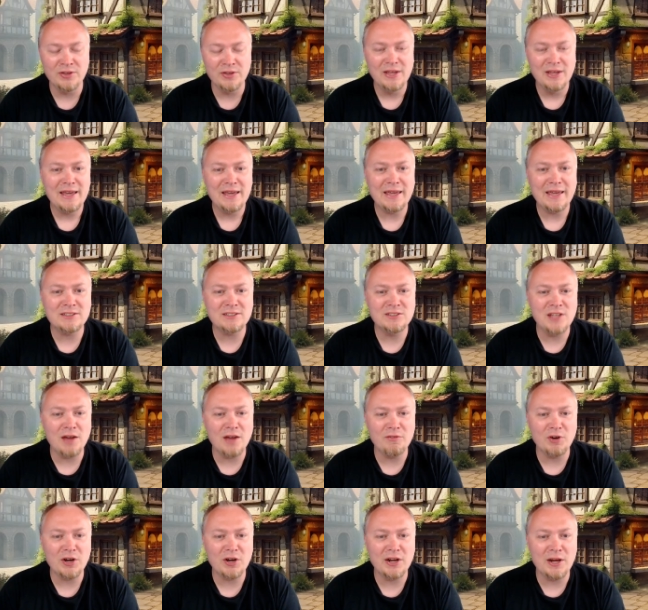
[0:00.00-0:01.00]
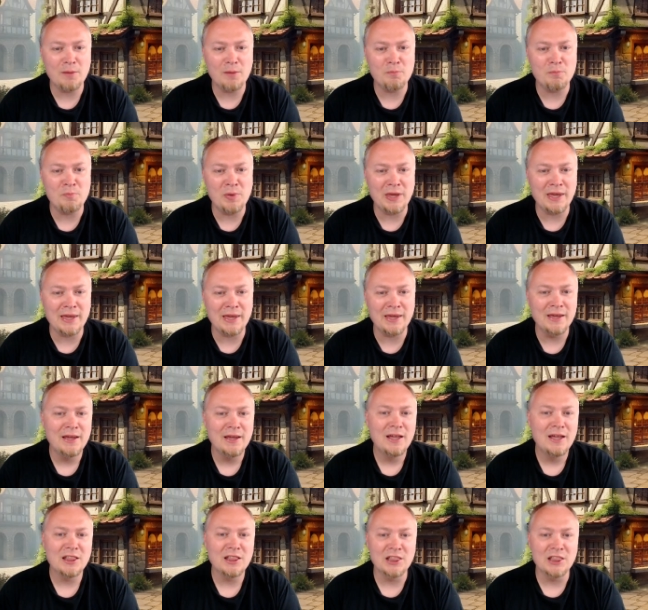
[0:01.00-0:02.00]
It's never going to be
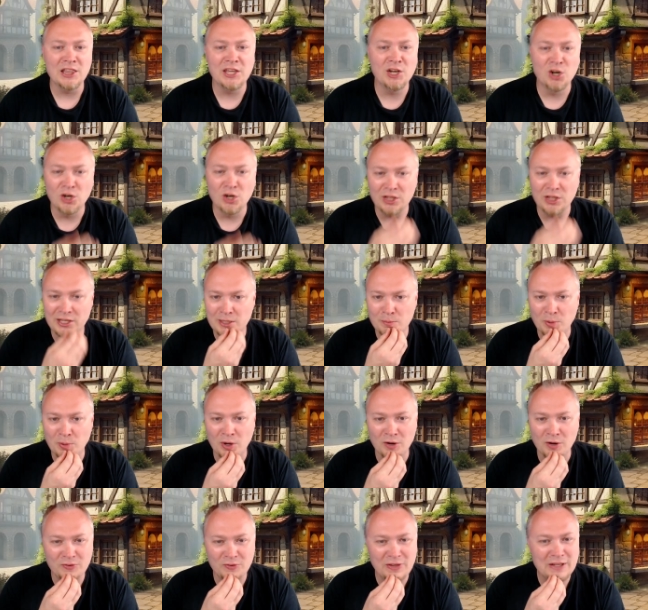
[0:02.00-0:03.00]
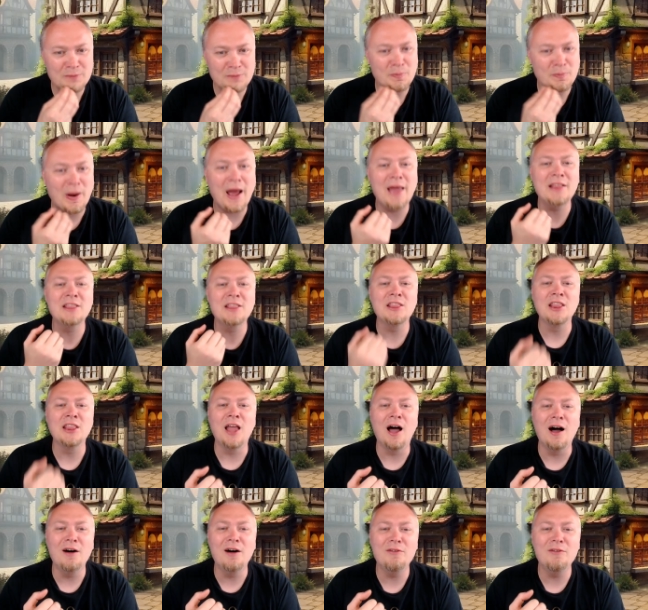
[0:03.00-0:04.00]
literally perfect, but I
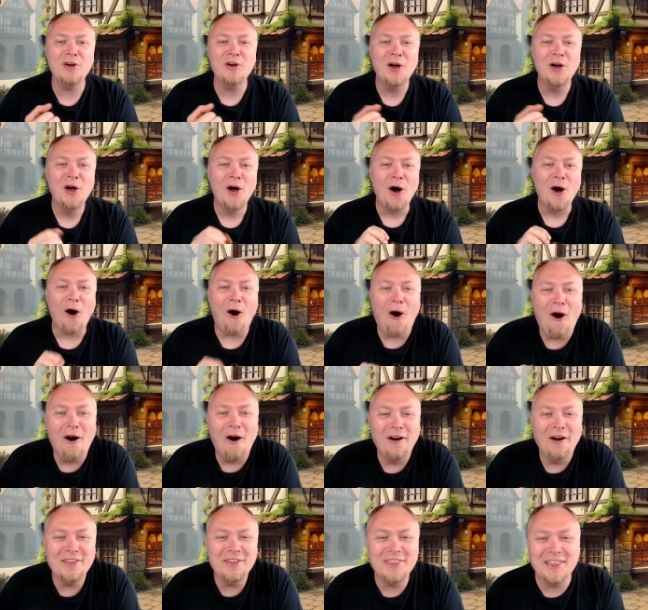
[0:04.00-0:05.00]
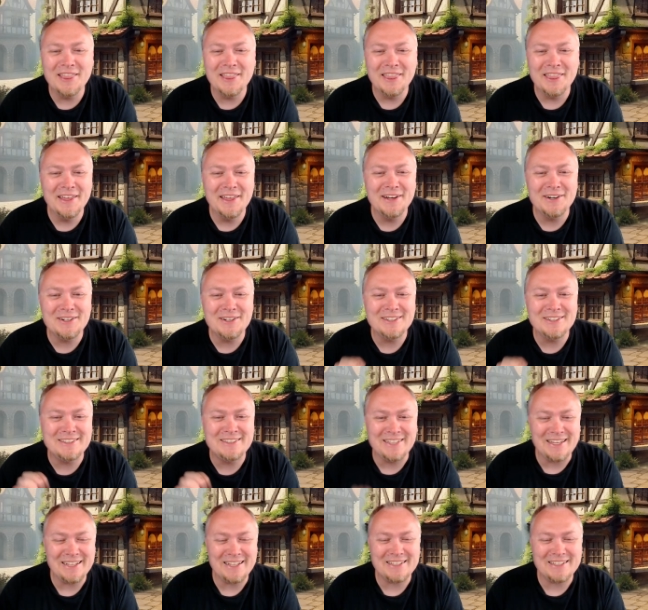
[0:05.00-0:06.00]
love all the little
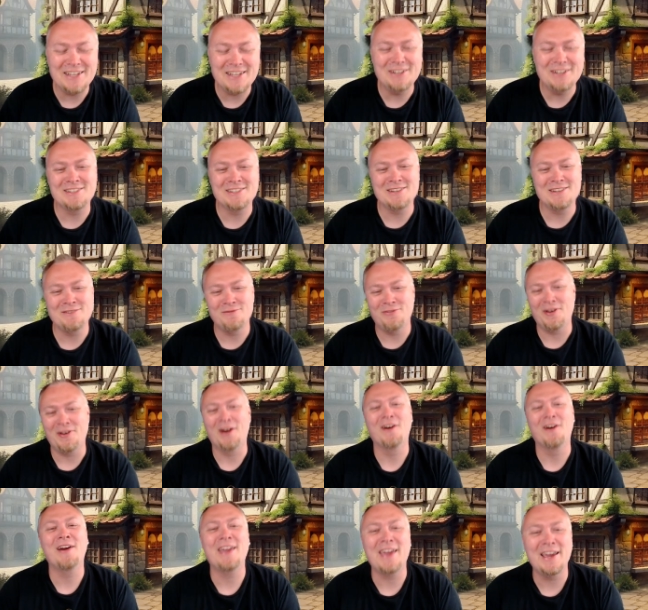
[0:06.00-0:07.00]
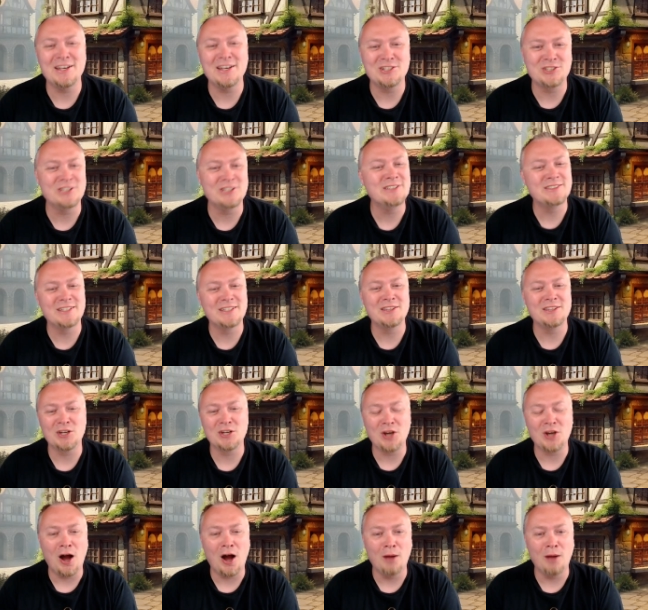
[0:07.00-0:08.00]
details and variations in the
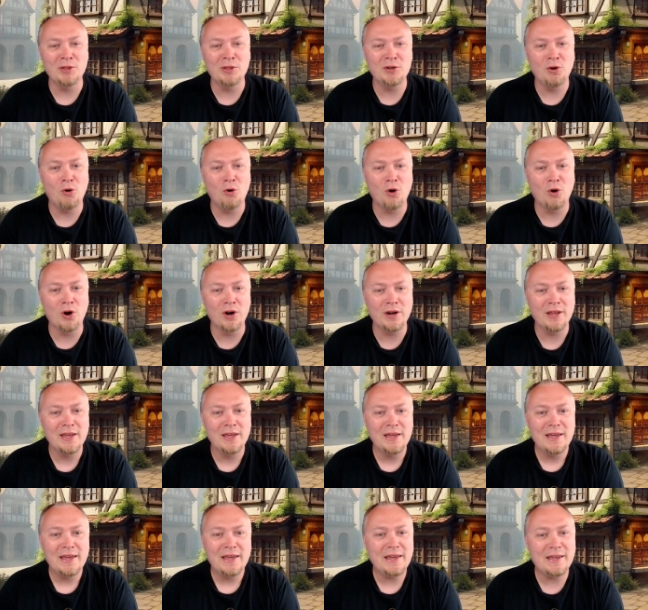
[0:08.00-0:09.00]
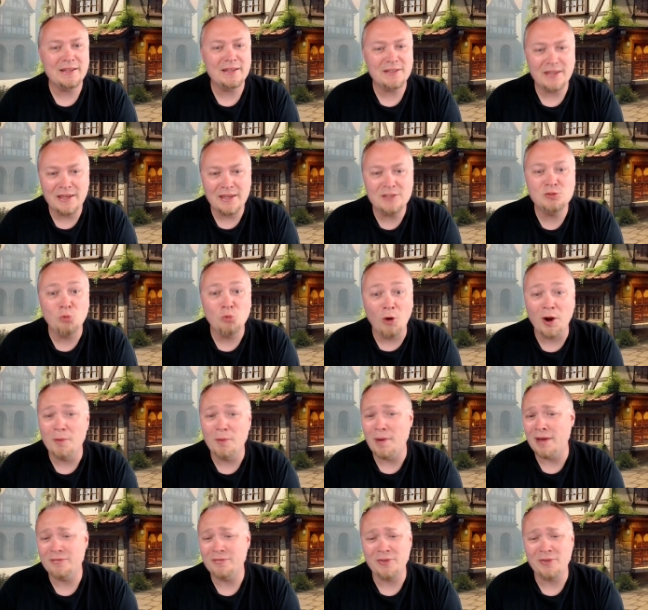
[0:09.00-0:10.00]
Goblin Horde. It is one of
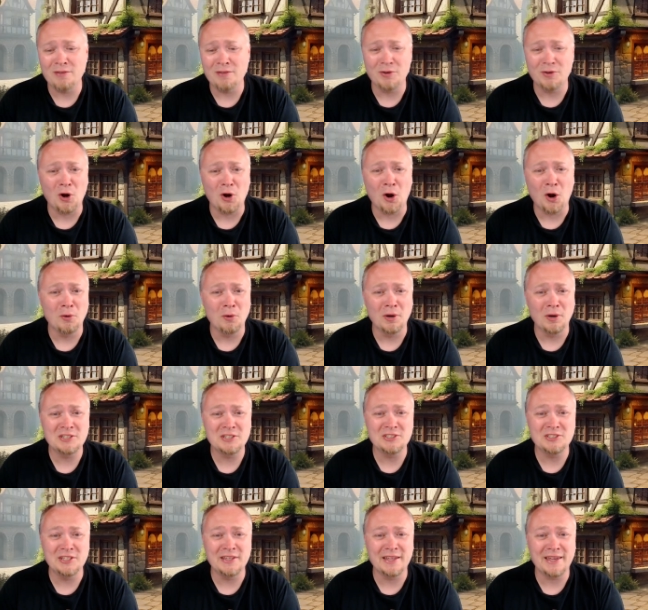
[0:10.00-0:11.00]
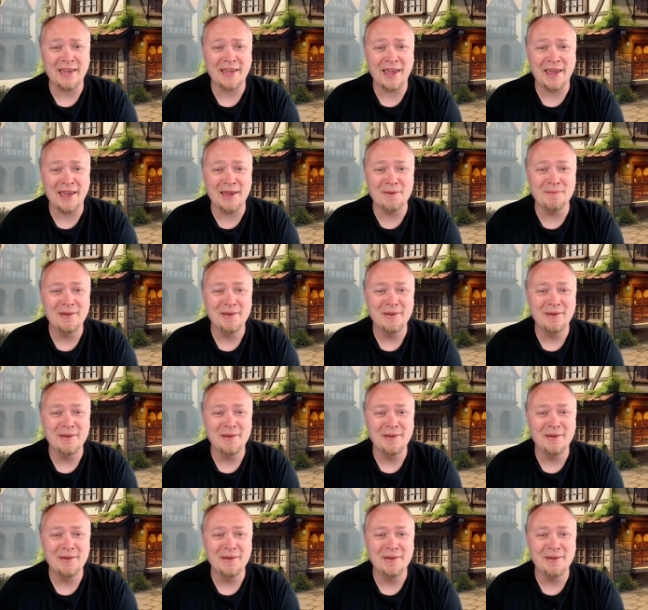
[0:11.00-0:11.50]
my favorite artworks in the game,